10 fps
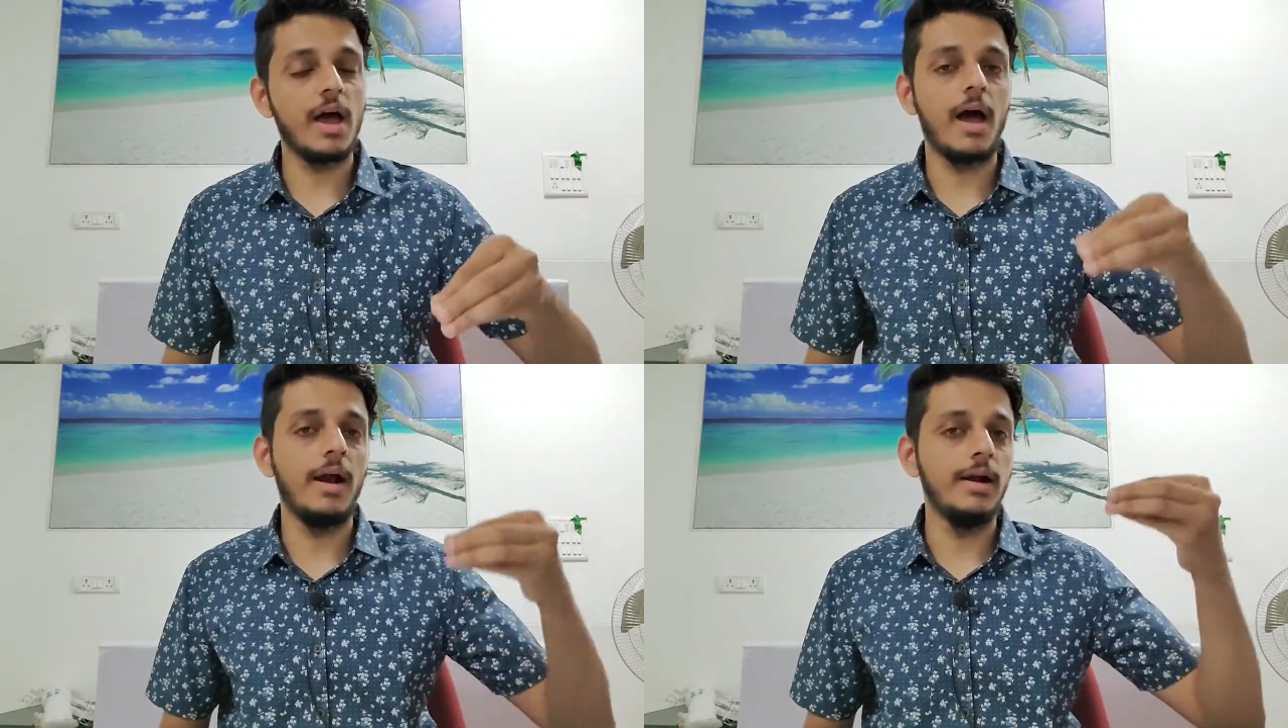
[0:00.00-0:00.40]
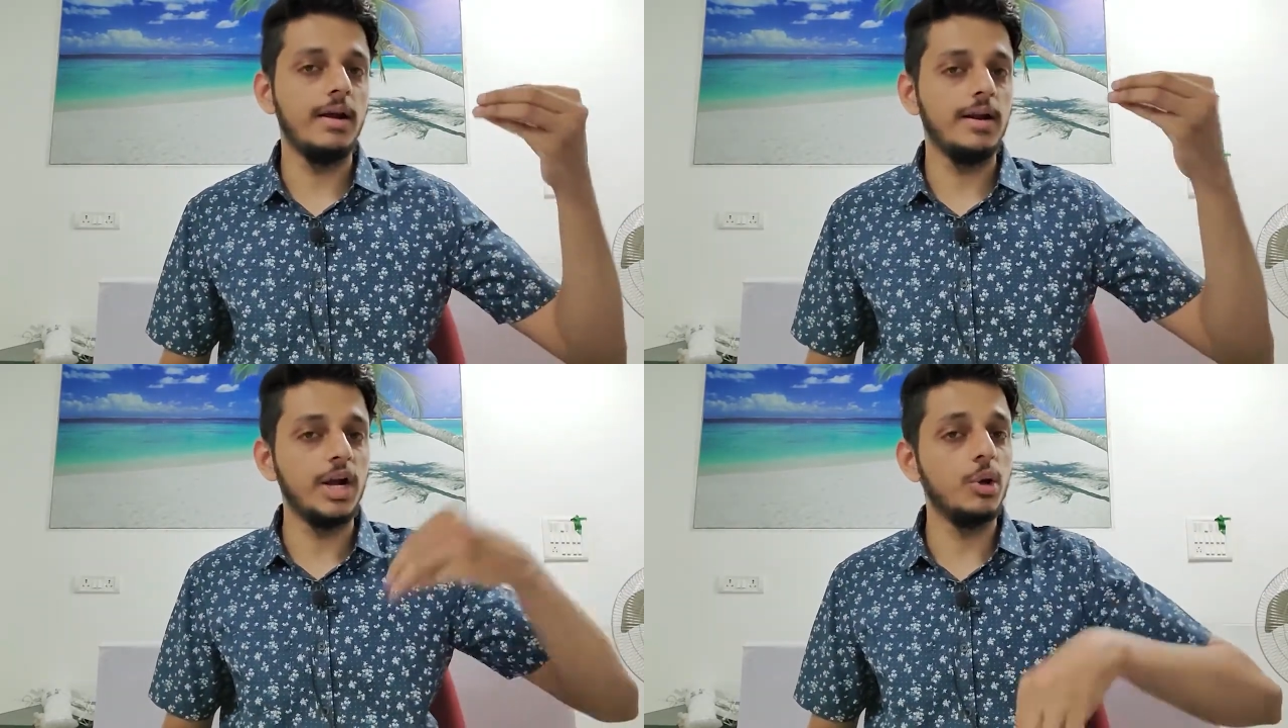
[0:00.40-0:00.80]
and
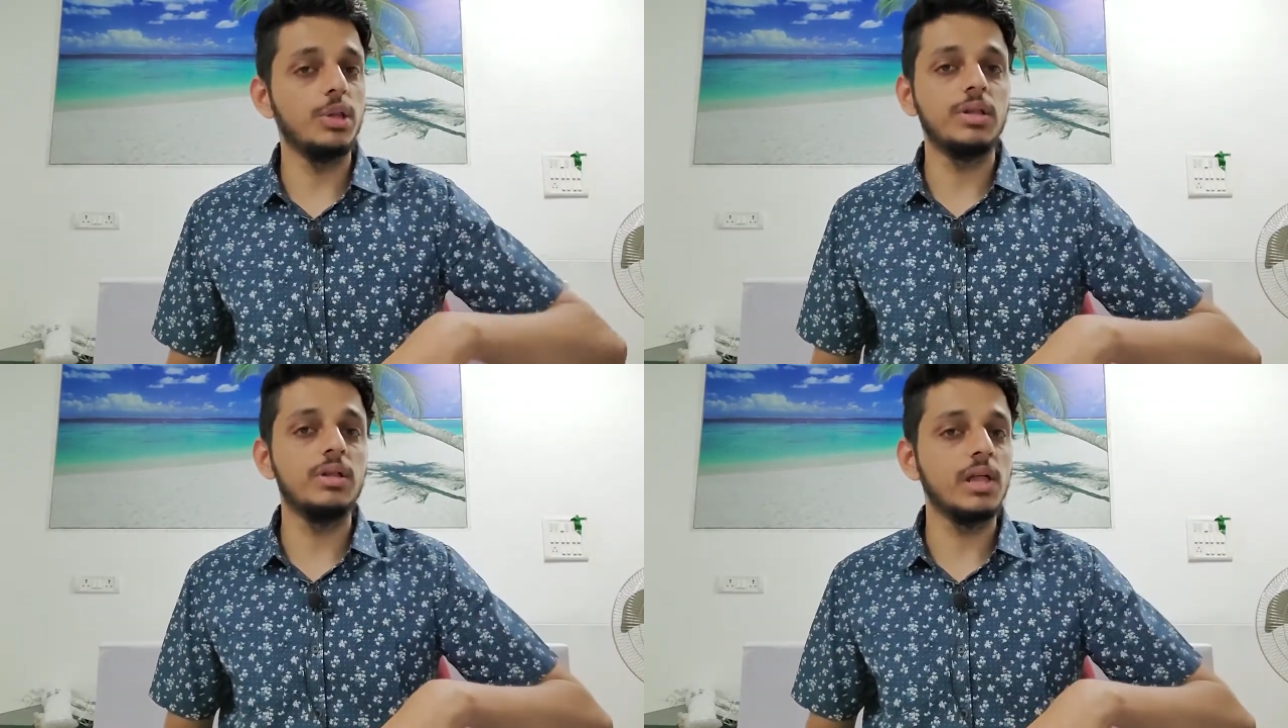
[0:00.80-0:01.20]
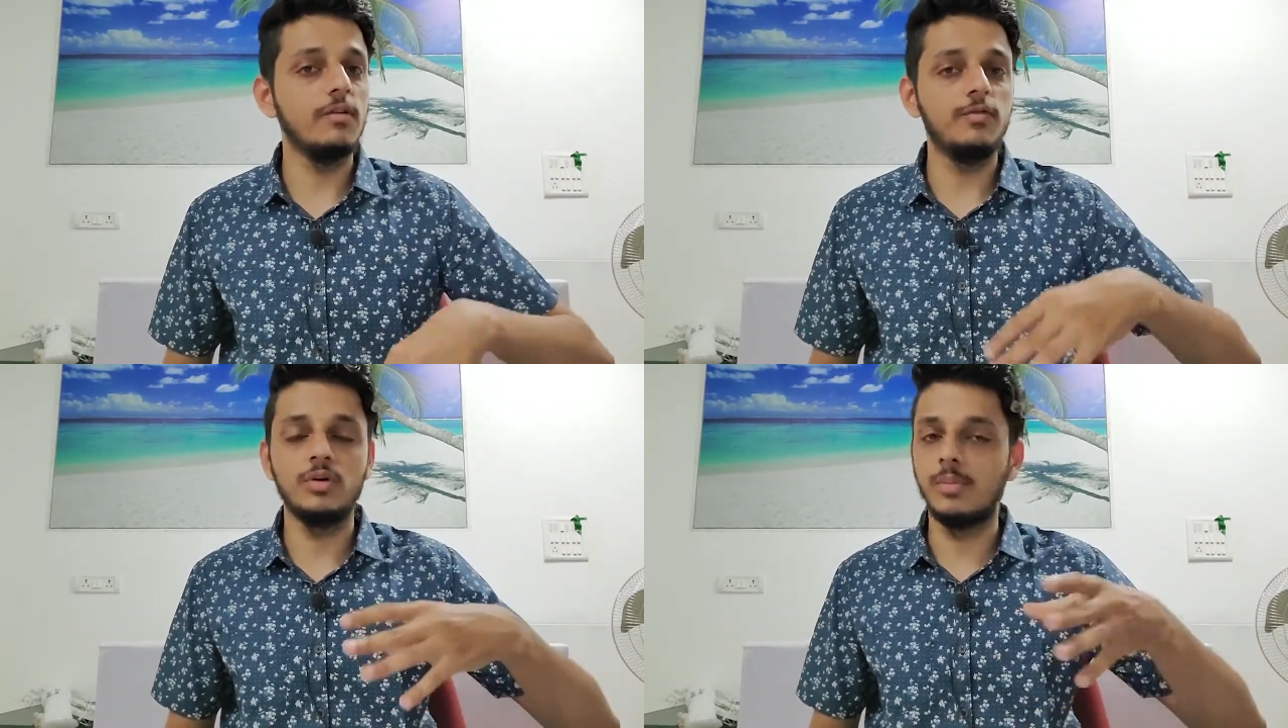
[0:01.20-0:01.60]
reduces
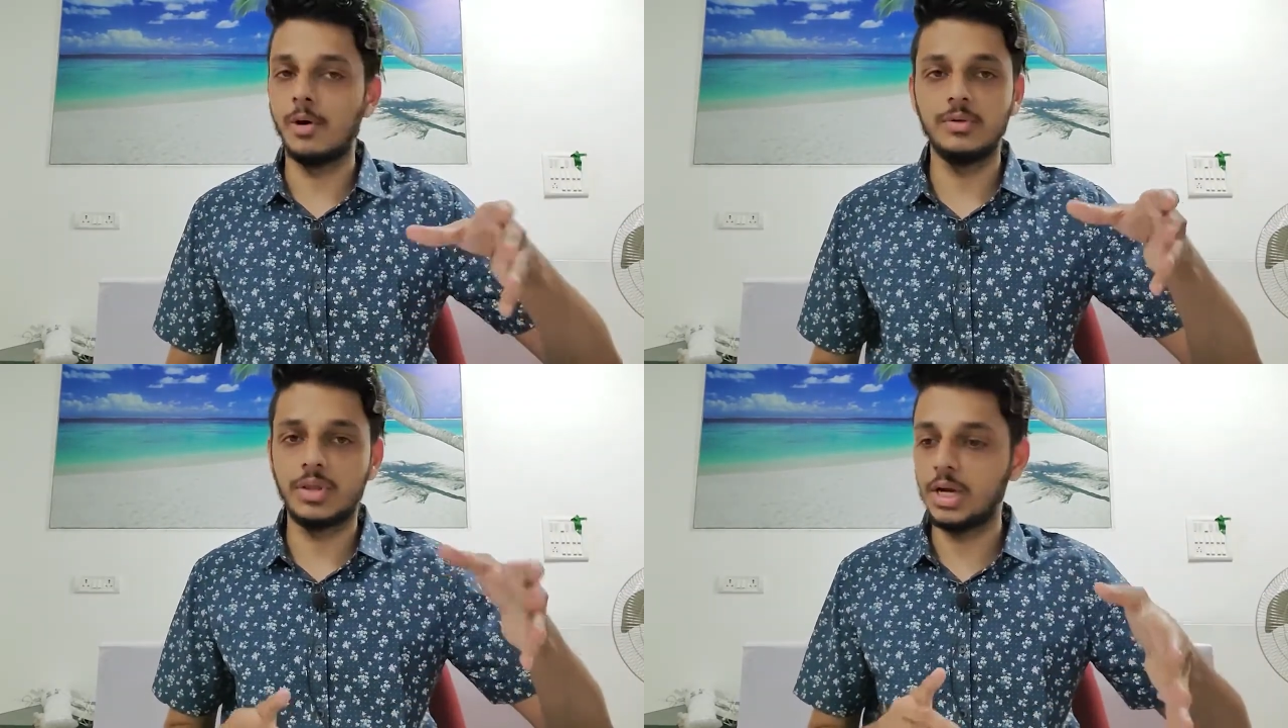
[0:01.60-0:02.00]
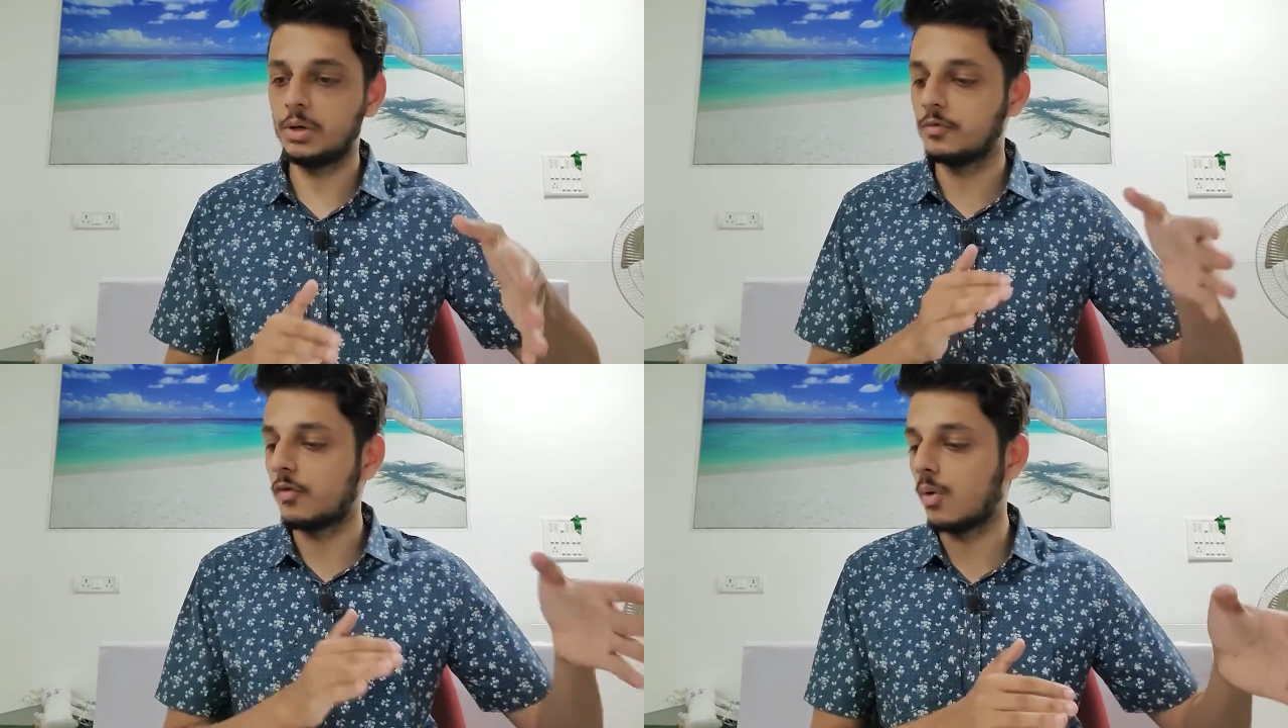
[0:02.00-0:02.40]
itself to about 3
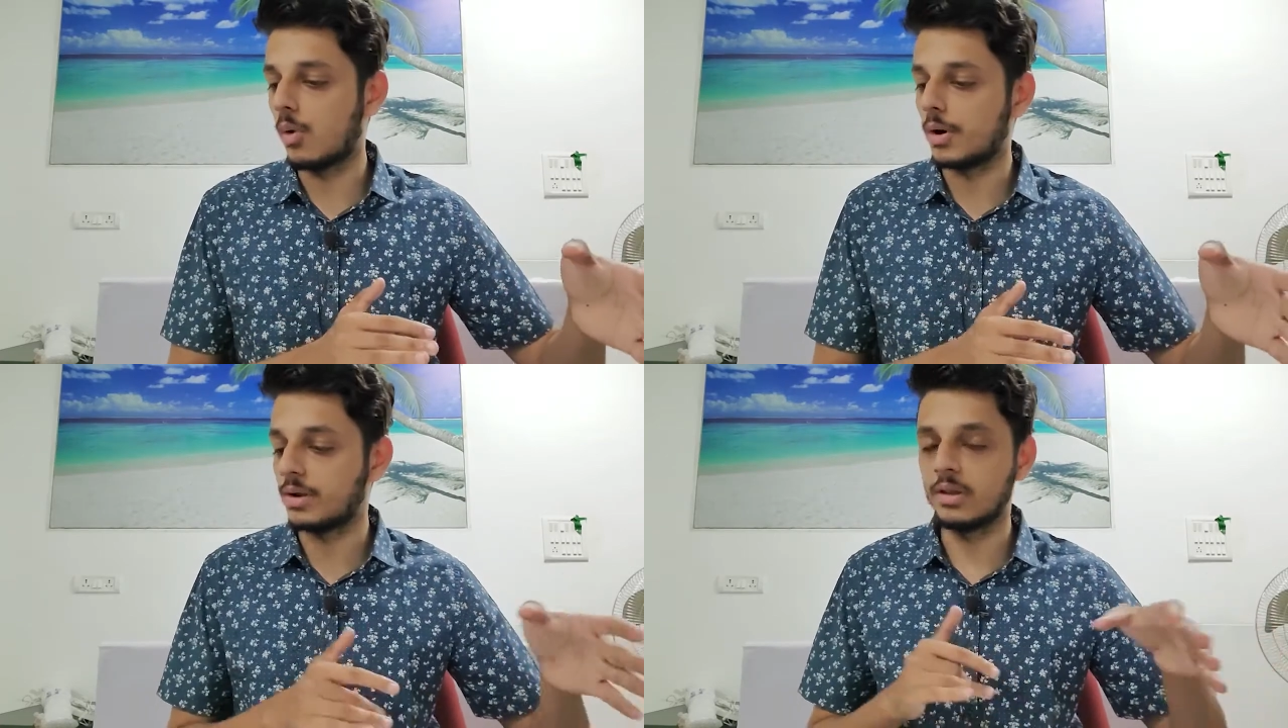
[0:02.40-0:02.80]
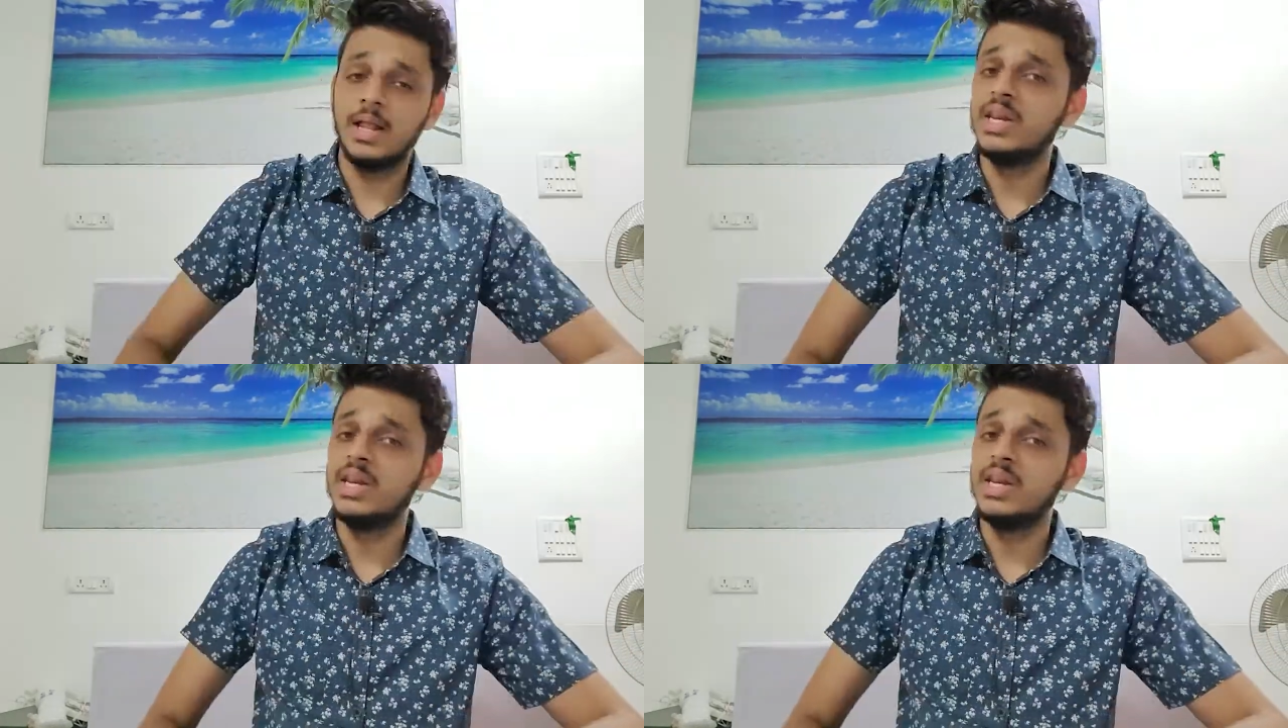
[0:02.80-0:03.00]
to 4 watts.